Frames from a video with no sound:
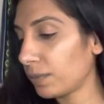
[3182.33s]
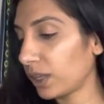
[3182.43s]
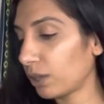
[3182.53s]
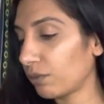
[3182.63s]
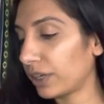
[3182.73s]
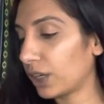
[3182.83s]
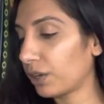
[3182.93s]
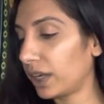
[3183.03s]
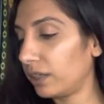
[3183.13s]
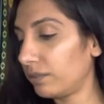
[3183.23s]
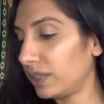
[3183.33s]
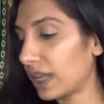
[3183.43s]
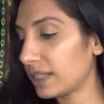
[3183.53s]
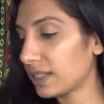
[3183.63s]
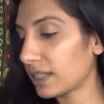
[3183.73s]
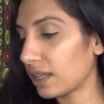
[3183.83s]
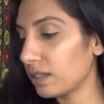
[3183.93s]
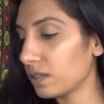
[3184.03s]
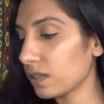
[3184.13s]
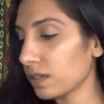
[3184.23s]
like you're very creative in that
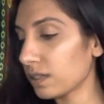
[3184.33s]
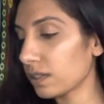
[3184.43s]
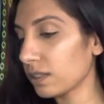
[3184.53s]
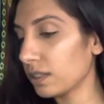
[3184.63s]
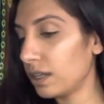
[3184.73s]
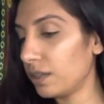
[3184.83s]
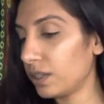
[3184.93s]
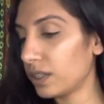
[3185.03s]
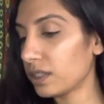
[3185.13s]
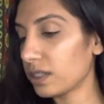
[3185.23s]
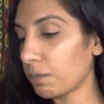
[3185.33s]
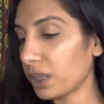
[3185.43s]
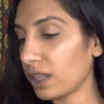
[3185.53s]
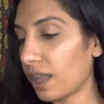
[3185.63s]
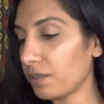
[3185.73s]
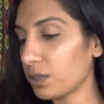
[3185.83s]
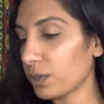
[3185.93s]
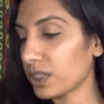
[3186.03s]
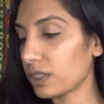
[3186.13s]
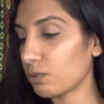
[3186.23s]
sense. That's something that this
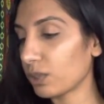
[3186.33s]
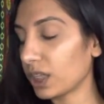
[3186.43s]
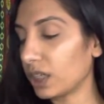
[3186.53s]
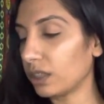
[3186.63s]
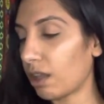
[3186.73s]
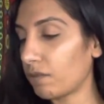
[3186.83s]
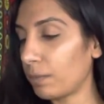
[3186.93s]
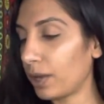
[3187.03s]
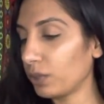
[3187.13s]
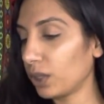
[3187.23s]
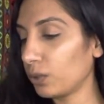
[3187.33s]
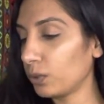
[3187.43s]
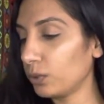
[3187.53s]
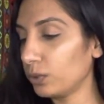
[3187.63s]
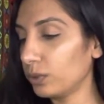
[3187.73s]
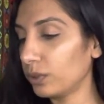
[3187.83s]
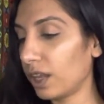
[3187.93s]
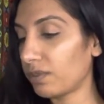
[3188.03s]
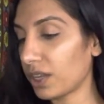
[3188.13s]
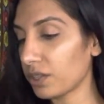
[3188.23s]
person's really gonna love about you,
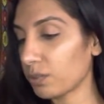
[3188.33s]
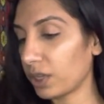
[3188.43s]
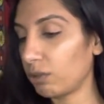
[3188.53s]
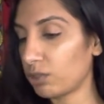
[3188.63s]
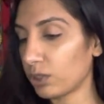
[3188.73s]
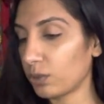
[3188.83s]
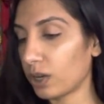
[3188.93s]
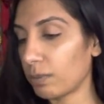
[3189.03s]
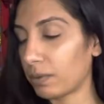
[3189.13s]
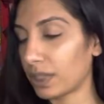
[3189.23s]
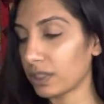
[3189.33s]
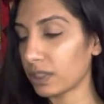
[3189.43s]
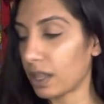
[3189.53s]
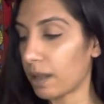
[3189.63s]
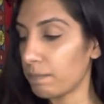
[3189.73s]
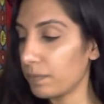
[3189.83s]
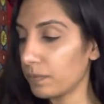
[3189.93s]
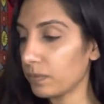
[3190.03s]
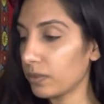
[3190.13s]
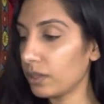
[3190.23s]
if that's what you do, or maybe that's them.
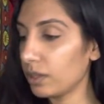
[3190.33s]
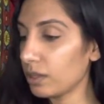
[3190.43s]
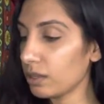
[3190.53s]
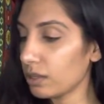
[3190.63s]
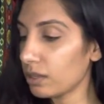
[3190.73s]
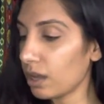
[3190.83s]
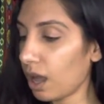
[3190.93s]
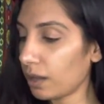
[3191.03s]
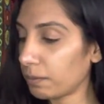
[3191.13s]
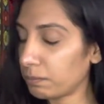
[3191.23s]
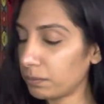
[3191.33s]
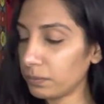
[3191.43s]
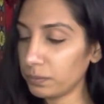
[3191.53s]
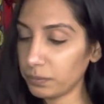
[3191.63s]
Um,